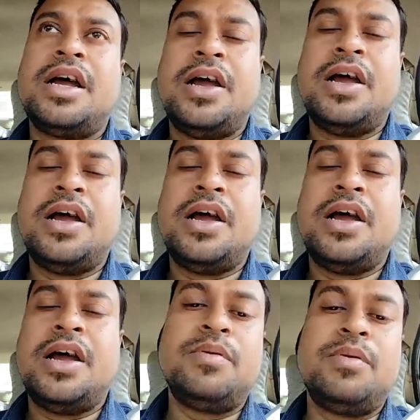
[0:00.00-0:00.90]
if it
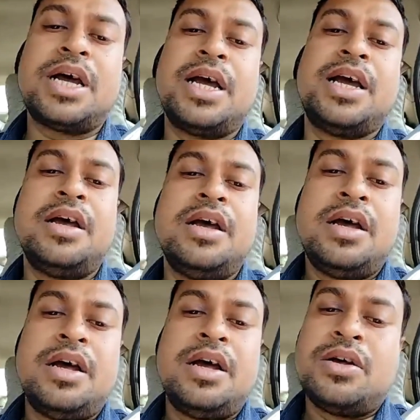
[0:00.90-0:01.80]
will come up, okay.
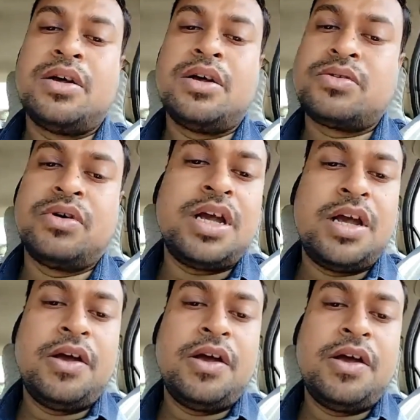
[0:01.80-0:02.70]
So
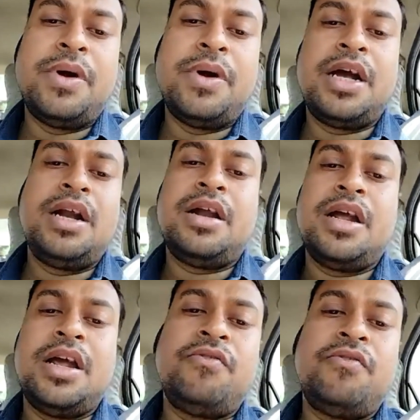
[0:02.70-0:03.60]
if you maintain,
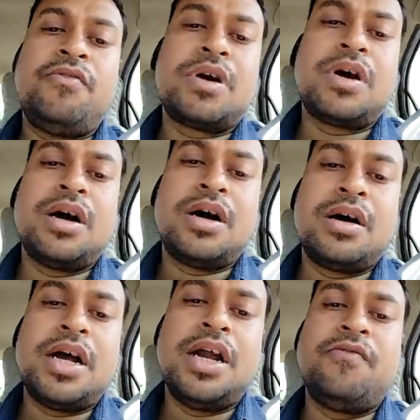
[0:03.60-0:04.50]
if you
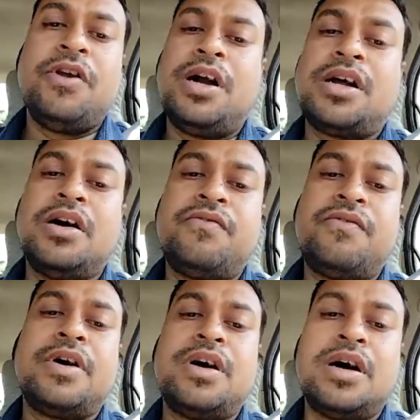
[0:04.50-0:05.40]
infill turf,
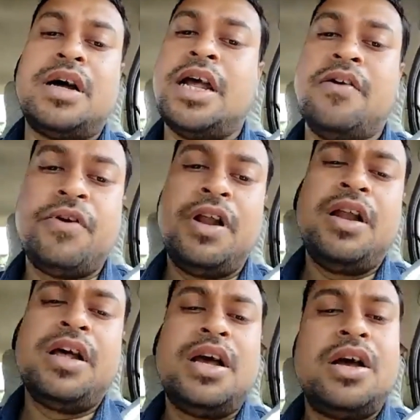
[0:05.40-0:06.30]
infill,
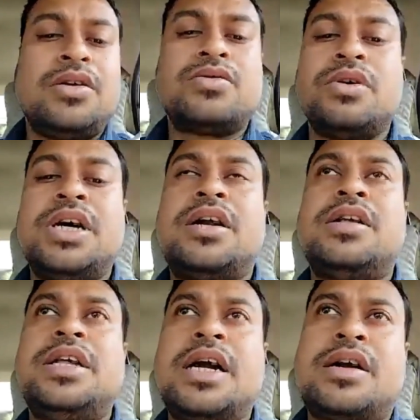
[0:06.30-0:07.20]
so that
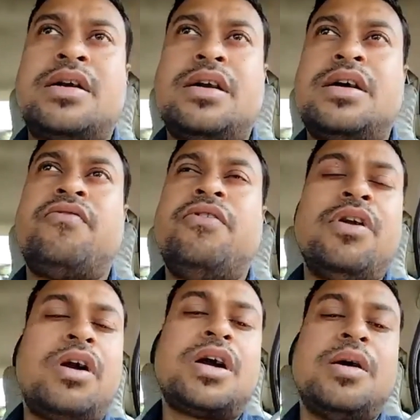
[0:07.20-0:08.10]
turf will
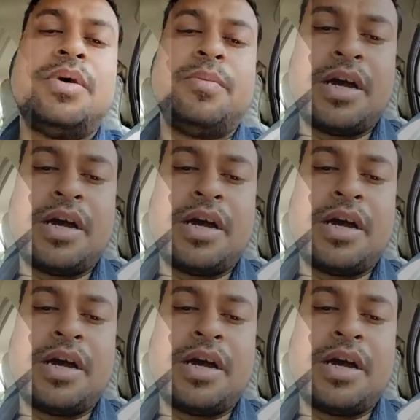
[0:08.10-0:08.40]
not come up.